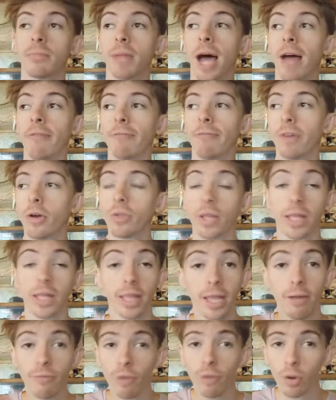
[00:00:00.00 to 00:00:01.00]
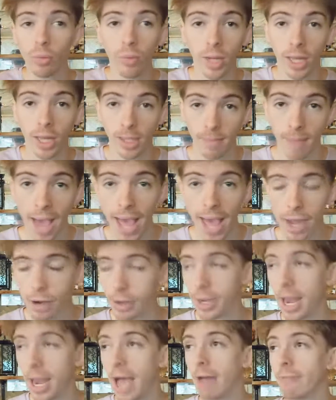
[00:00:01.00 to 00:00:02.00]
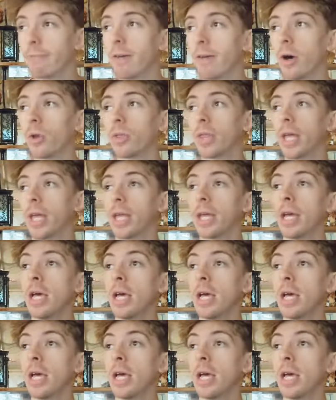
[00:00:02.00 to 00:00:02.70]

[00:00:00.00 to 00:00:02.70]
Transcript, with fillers: not felt that their vote really mattered, not felt that,